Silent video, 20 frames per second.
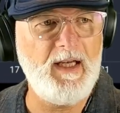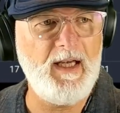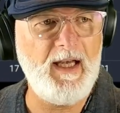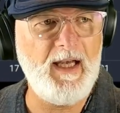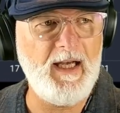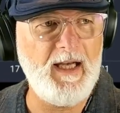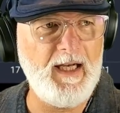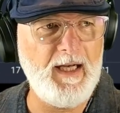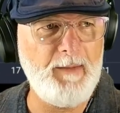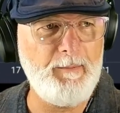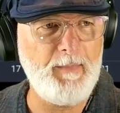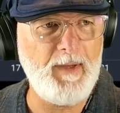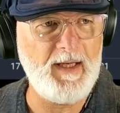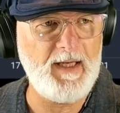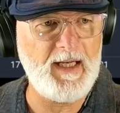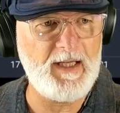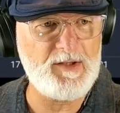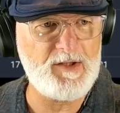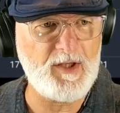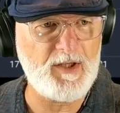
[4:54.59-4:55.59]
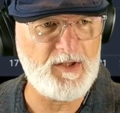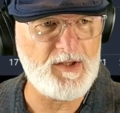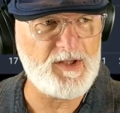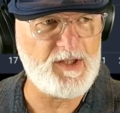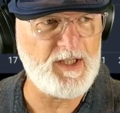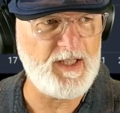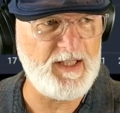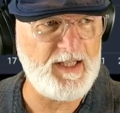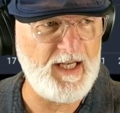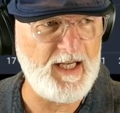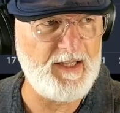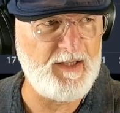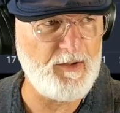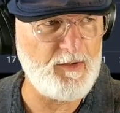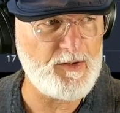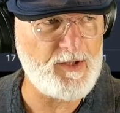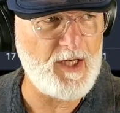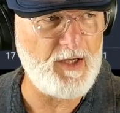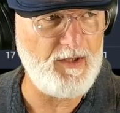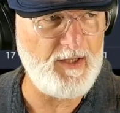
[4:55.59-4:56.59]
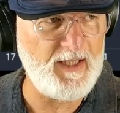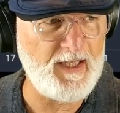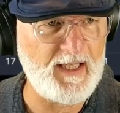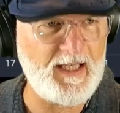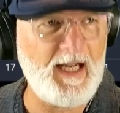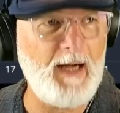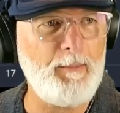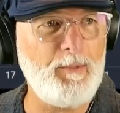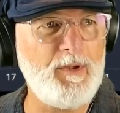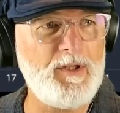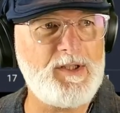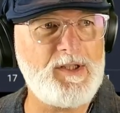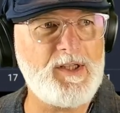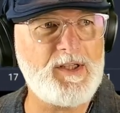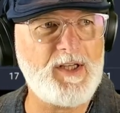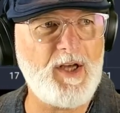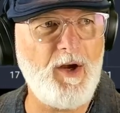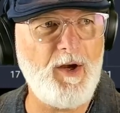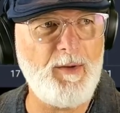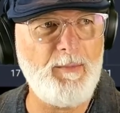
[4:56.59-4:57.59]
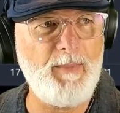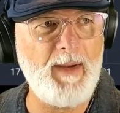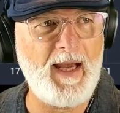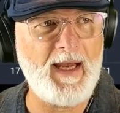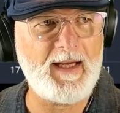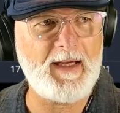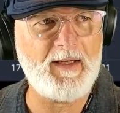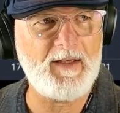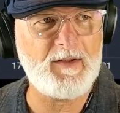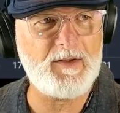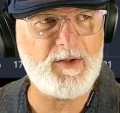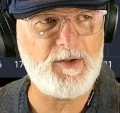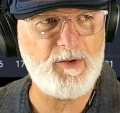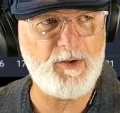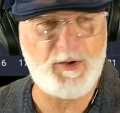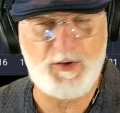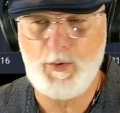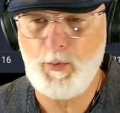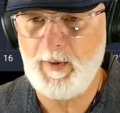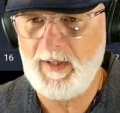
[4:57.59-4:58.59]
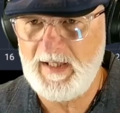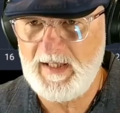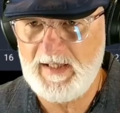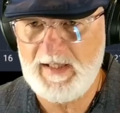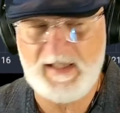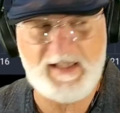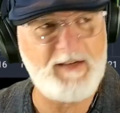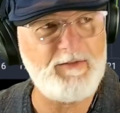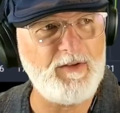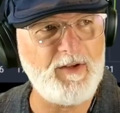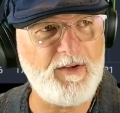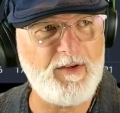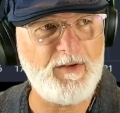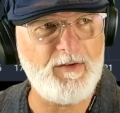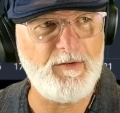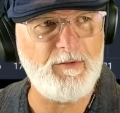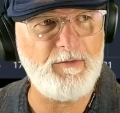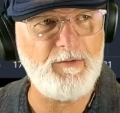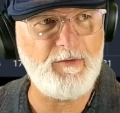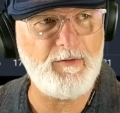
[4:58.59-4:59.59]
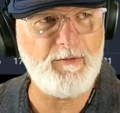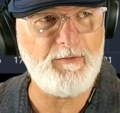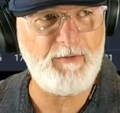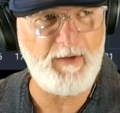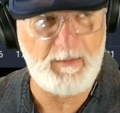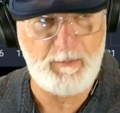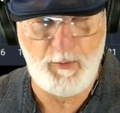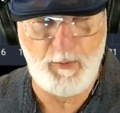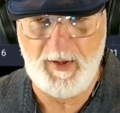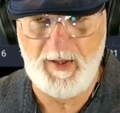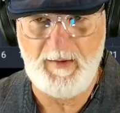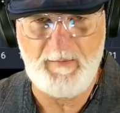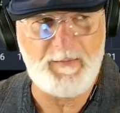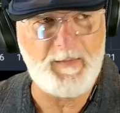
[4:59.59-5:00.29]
And as you can see there was only a couple. This is going back to the 27th of February.